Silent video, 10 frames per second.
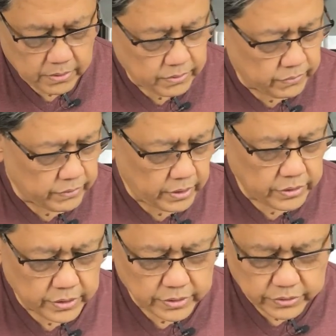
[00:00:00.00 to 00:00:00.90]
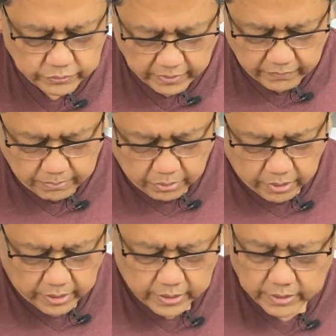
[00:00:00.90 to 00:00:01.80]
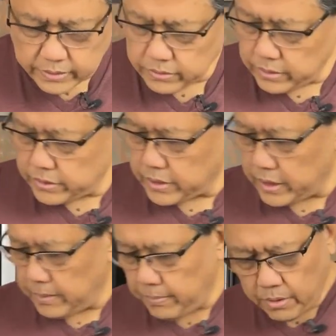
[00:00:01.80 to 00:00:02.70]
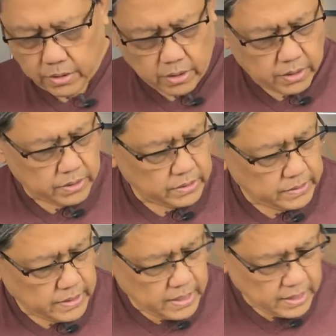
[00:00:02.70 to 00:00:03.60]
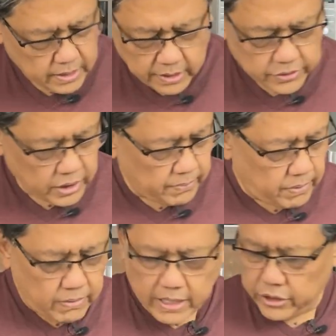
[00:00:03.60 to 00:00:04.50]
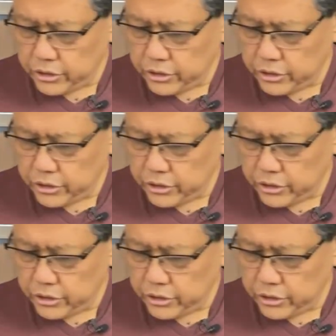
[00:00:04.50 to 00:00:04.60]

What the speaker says: green onions, we have our pork. So let's cut up our radish.